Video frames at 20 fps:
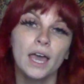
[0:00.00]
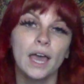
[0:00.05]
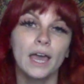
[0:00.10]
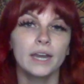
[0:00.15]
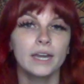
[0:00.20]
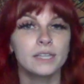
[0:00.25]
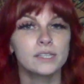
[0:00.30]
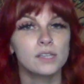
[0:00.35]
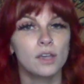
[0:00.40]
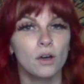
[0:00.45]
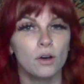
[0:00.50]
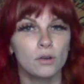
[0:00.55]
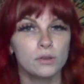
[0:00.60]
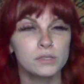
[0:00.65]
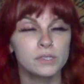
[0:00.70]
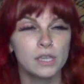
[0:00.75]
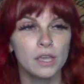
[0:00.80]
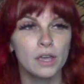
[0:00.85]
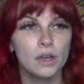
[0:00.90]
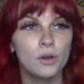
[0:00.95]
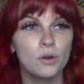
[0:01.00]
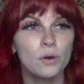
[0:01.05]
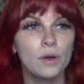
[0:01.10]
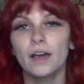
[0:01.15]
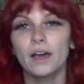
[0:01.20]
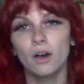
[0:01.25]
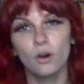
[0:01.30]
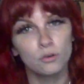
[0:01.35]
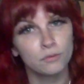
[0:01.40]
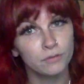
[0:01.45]
And it's also,
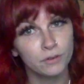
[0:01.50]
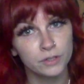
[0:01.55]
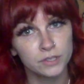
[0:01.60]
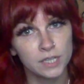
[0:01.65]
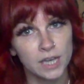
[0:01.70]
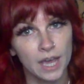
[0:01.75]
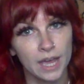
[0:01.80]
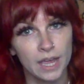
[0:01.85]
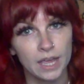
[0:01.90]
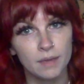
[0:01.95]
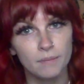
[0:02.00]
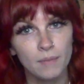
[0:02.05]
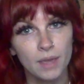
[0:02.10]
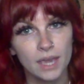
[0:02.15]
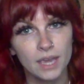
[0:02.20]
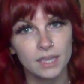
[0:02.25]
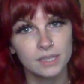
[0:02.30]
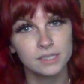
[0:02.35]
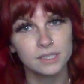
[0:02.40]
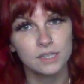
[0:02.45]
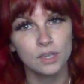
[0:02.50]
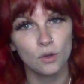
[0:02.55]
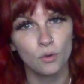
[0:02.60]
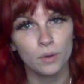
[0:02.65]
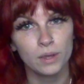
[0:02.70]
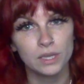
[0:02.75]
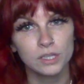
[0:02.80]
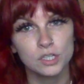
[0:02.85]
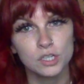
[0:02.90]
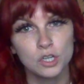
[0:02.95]
over time, it's
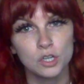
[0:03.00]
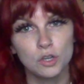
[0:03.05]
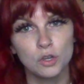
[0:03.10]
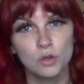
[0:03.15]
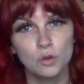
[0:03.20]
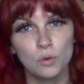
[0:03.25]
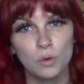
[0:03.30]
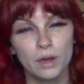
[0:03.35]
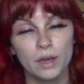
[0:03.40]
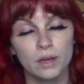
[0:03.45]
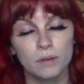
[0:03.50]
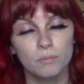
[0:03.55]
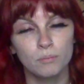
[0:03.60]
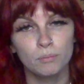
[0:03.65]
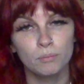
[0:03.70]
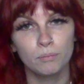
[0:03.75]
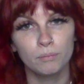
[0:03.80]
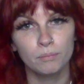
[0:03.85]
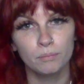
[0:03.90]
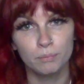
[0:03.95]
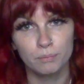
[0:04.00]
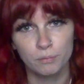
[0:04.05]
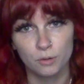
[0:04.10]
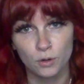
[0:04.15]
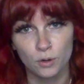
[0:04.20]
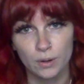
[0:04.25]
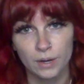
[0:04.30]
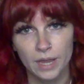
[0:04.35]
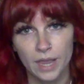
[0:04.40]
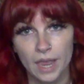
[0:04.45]
going to
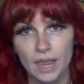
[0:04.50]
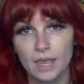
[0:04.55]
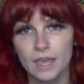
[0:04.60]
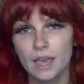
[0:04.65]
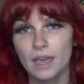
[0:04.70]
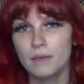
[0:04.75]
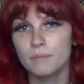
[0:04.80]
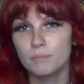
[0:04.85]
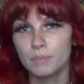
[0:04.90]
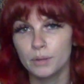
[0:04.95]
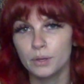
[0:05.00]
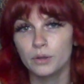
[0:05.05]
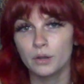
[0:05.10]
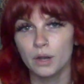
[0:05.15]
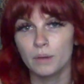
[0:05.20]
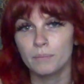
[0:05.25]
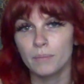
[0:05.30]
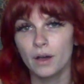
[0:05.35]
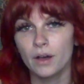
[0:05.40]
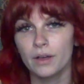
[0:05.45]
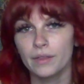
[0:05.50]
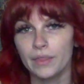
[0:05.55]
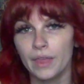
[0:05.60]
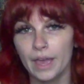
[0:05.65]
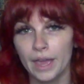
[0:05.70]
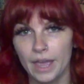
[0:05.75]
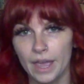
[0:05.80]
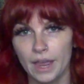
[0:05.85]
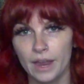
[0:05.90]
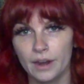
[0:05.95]
create a buildup on
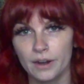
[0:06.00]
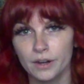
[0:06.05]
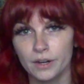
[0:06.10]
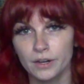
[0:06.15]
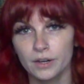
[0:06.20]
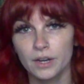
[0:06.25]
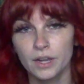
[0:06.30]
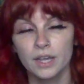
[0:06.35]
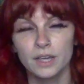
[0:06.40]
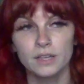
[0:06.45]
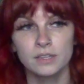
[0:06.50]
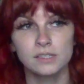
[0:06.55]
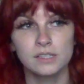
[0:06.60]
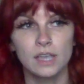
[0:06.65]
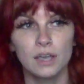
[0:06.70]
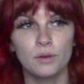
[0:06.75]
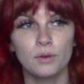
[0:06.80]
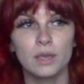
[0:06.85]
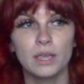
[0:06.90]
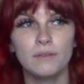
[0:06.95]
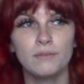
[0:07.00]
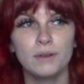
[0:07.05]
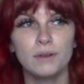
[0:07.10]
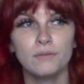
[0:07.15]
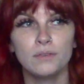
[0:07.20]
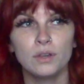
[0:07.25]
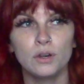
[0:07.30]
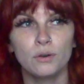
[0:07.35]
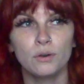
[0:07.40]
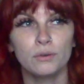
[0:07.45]
that hair. So even
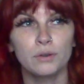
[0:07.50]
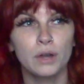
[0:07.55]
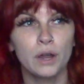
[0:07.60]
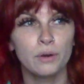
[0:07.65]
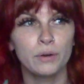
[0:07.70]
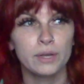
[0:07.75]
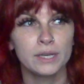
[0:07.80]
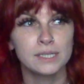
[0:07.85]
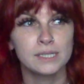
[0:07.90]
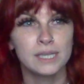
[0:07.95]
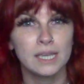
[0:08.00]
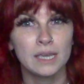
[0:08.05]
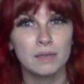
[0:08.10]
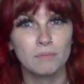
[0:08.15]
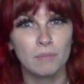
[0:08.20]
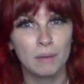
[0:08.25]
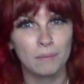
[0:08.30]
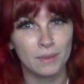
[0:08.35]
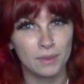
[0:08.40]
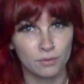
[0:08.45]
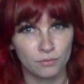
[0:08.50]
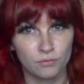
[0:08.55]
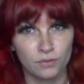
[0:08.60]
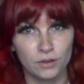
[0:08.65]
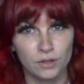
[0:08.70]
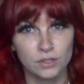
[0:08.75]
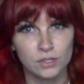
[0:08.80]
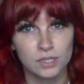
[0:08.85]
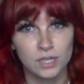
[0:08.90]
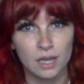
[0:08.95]
if you don't notice it, maybe the
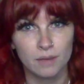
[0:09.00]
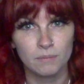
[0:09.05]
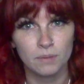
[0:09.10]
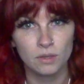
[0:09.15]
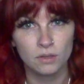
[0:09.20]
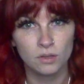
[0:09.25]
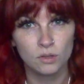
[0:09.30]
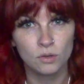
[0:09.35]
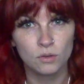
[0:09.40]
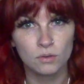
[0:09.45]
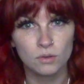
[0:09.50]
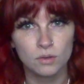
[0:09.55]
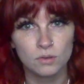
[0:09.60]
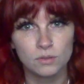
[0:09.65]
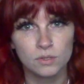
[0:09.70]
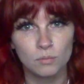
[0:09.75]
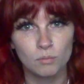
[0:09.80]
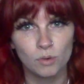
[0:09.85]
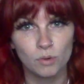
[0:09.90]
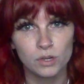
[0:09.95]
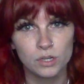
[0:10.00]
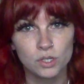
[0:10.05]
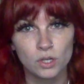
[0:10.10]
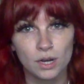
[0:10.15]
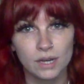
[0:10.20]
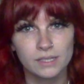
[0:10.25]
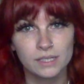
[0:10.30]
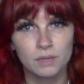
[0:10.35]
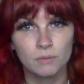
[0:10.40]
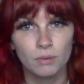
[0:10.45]
first time you use a
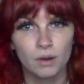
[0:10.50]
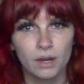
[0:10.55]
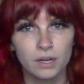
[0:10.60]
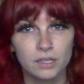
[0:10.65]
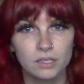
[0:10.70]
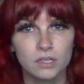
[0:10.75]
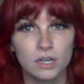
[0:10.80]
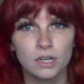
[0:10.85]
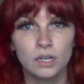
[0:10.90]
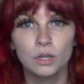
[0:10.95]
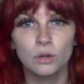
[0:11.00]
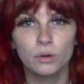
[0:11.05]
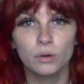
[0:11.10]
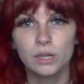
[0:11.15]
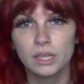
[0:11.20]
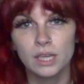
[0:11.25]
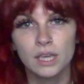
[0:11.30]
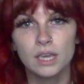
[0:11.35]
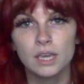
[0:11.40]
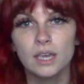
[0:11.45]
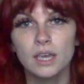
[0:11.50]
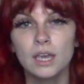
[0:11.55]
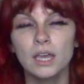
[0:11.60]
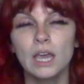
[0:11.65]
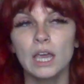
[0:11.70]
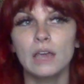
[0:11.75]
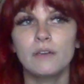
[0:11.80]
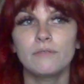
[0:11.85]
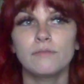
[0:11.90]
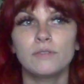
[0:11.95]
moisturizing product on a Yorkie,
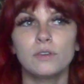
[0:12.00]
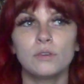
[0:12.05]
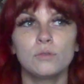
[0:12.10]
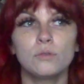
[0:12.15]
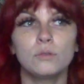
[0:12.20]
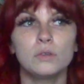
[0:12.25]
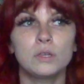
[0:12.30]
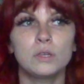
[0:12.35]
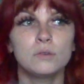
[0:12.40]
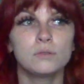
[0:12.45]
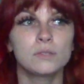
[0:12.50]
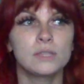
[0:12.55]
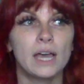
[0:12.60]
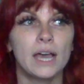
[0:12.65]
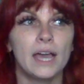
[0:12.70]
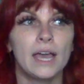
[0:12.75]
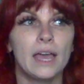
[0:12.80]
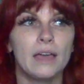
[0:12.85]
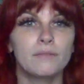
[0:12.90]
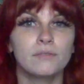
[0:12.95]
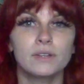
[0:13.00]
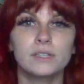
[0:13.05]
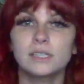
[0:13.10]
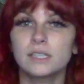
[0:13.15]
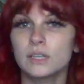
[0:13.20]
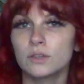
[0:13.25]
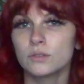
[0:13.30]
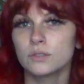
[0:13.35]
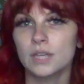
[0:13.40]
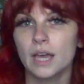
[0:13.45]
if you use that every
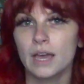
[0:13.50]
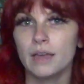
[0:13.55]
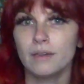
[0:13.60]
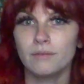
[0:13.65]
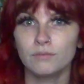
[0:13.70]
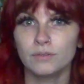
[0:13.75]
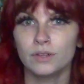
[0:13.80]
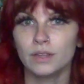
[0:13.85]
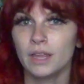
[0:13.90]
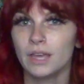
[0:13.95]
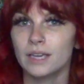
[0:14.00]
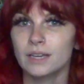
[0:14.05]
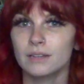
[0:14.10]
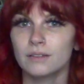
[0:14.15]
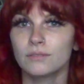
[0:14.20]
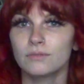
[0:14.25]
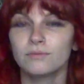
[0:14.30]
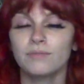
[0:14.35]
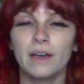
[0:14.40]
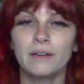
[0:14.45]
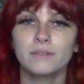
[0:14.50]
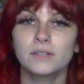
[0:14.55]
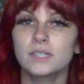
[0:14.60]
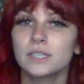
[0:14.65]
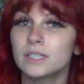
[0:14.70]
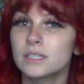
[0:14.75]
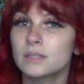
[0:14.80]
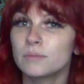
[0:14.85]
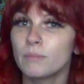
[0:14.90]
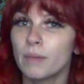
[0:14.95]
single time for like 5 or
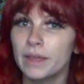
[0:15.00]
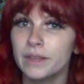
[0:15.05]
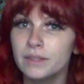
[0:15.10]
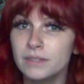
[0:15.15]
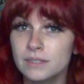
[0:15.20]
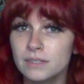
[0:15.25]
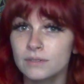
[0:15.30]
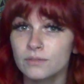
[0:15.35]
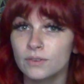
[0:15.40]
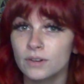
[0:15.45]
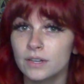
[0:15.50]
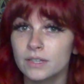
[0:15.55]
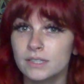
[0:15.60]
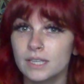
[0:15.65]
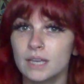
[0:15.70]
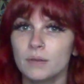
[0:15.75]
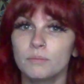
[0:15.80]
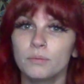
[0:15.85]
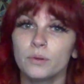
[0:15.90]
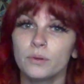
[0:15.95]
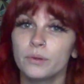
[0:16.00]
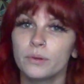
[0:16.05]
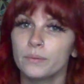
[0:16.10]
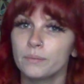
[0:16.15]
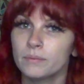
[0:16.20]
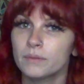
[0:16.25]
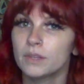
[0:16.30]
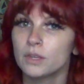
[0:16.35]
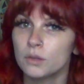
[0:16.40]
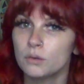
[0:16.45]
6 months, for example,
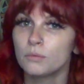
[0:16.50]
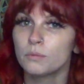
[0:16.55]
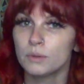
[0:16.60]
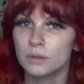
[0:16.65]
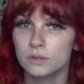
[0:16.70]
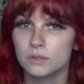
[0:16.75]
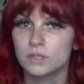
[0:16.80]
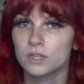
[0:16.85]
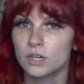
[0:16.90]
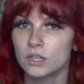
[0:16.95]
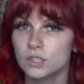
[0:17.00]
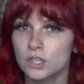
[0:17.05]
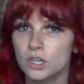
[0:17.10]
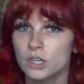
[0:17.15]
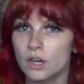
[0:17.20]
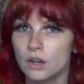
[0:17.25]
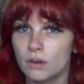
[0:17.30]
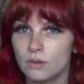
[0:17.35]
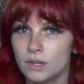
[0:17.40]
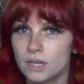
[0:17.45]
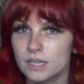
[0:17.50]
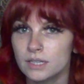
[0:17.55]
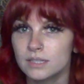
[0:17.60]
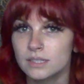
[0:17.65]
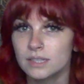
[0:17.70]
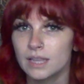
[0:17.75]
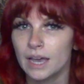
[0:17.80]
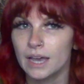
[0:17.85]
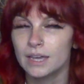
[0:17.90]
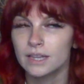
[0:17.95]
you will start to notice
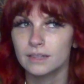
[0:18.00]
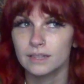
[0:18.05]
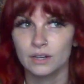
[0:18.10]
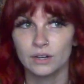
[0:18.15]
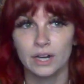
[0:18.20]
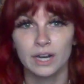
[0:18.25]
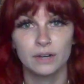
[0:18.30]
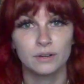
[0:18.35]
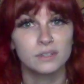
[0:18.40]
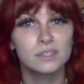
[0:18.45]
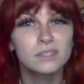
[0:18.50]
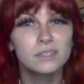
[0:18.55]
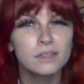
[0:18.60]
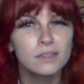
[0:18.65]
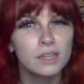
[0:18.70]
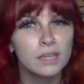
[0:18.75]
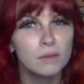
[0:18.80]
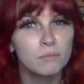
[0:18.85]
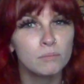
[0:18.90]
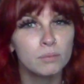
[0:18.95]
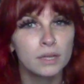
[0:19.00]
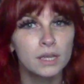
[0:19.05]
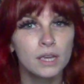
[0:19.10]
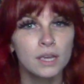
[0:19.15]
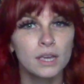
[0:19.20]
that their hair is limp,